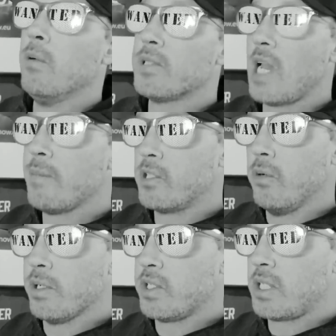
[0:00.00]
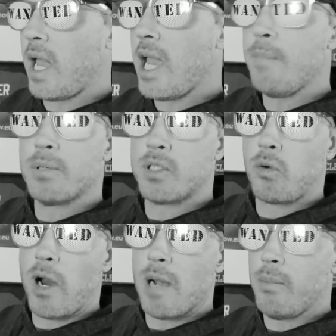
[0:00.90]
he was able to escape,
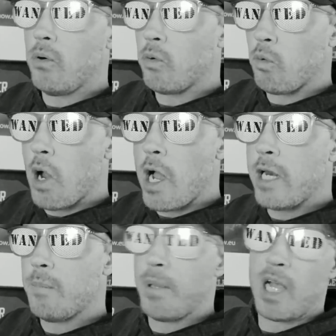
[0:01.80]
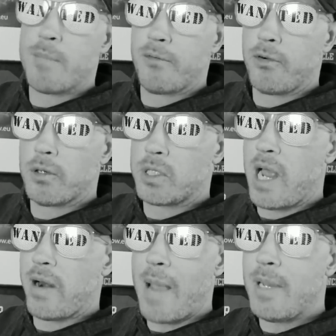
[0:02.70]
scramble, run, and pick up a first
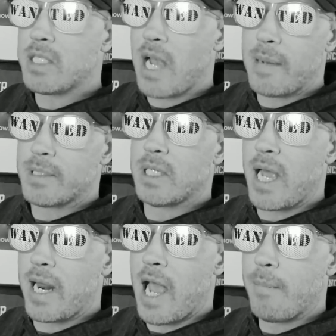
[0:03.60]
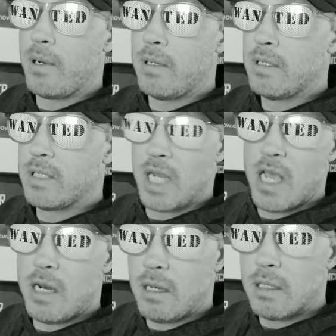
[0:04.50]
down? How many times did that happen?
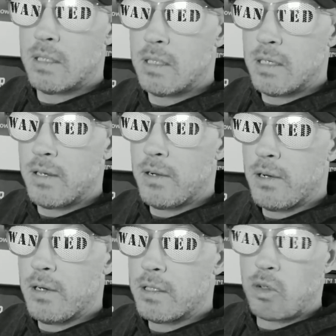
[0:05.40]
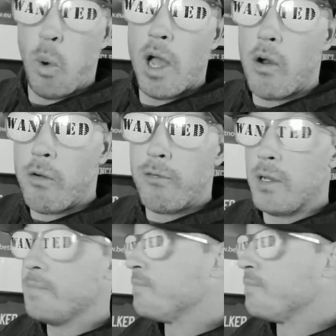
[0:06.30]
10? 12?